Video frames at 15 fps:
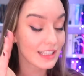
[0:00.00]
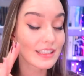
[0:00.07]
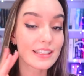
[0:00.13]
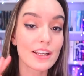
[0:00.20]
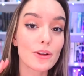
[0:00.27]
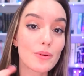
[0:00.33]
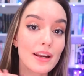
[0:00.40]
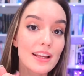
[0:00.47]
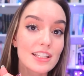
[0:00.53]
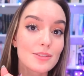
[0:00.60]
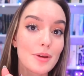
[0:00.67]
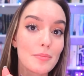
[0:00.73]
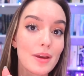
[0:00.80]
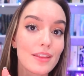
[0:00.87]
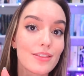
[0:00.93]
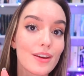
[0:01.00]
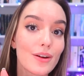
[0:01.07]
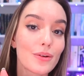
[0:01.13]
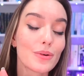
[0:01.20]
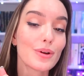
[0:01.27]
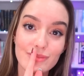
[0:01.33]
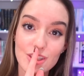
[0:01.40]
It's sitting right next to my bed,
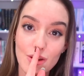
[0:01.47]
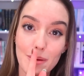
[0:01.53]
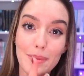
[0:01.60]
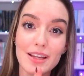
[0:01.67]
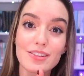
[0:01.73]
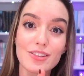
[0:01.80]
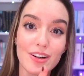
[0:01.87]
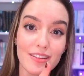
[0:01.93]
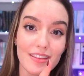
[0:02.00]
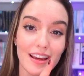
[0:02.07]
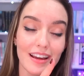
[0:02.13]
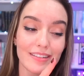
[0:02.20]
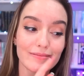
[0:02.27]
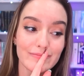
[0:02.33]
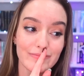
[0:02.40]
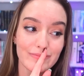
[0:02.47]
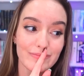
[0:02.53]
though, so I might start that.